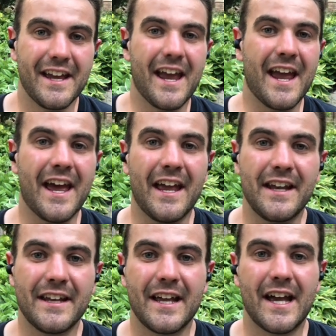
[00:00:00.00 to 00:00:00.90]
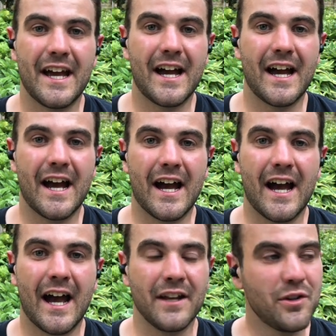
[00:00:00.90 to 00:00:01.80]
And
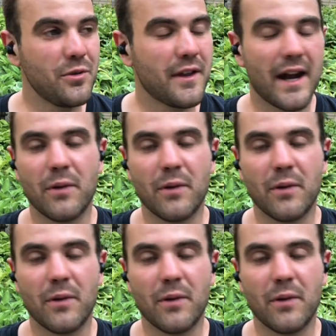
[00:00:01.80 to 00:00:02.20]
I knew that I